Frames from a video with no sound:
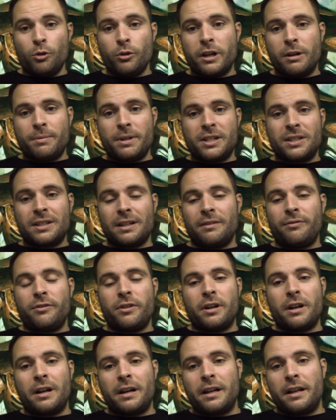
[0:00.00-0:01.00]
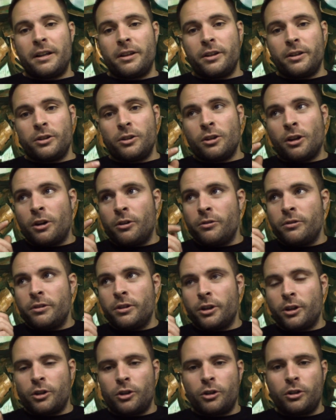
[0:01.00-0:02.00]
There'll be stuff that
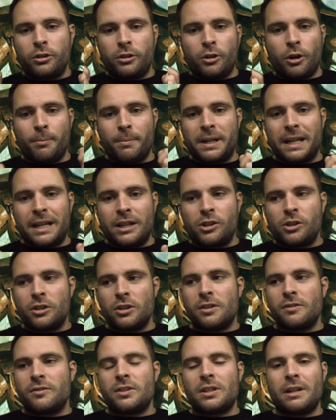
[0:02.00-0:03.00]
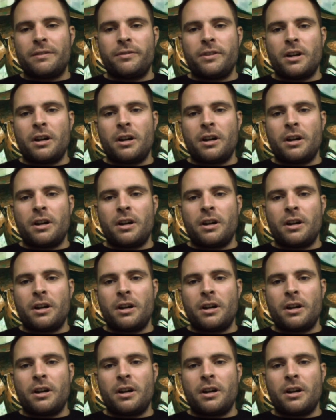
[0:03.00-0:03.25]
the combinations of stuff that